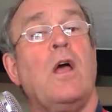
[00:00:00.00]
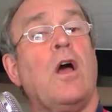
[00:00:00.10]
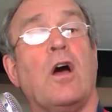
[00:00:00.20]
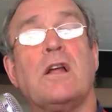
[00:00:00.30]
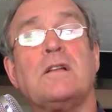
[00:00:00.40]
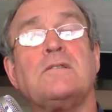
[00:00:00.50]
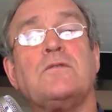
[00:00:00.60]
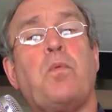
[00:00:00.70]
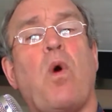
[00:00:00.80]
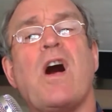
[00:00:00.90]

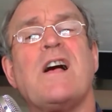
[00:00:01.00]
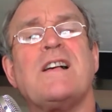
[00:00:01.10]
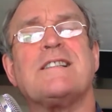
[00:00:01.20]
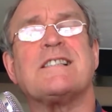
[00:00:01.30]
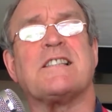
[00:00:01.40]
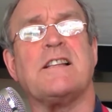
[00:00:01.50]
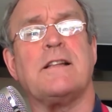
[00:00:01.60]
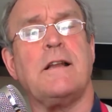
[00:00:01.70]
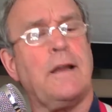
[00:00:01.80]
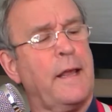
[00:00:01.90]
and was
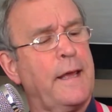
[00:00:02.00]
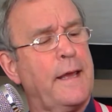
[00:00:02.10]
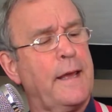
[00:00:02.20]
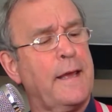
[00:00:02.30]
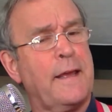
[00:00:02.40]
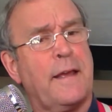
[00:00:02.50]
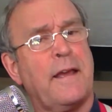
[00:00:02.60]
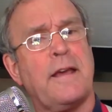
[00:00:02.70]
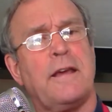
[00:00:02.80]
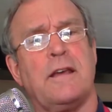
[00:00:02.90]
the lady.